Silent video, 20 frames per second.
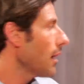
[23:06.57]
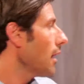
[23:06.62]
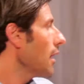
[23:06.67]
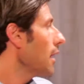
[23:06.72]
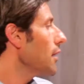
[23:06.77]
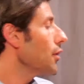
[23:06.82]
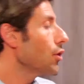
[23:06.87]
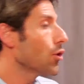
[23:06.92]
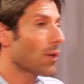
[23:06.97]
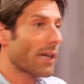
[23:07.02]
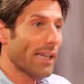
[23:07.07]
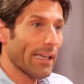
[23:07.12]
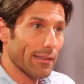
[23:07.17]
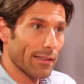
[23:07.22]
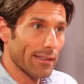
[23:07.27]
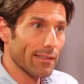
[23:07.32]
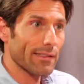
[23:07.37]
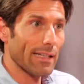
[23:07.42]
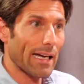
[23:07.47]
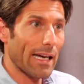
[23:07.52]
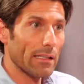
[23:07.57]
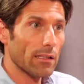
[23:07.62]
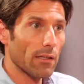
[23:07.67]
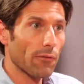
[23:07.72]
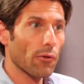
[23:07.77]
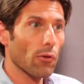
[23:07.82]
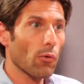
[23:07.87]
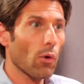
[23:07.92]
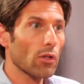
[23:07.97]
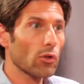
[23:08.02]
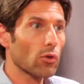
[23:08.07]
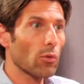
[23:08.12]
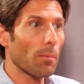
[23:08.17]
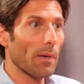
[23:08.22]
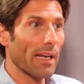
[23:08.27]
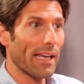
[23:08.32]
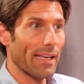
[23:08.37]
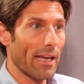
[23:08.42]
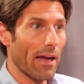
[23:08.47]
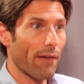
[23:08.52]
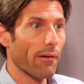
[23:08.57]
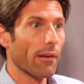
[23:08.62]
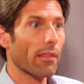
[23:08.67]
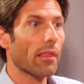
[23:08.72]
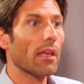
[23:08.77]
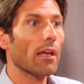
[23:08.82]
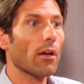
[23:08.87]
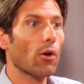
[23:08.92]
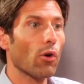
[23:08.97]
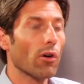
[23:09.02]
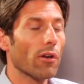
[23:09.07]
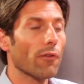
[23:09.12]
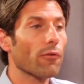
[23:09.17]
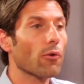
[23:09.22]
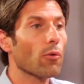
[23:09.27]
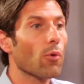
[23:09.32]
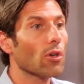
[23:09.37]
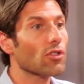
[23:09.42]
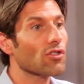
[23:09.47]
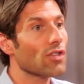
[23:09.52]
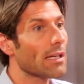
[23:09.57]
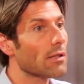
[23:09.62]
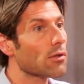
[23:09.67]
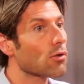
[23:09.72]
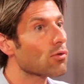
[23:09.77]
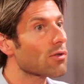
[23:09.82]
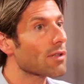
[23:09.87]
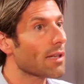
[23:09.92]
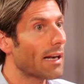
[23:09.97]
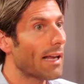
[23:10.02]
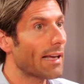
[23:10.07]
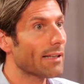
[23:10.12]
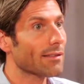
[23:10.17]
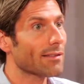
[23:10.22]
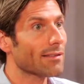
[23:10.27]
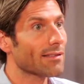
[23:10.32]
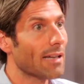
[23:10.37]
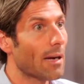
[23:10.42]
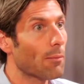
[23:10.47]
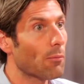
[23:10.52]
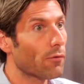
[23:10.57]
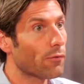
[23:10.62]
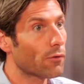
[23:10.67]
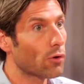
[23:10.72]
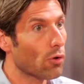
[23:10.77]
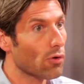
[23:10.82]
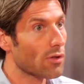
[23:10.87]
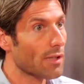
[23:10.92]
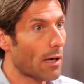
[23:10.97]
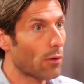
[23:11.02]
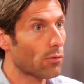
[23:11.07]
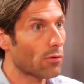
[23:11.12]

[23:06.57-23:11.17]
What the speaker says: You can decide if you want to play everything or if you want just to select some of those audio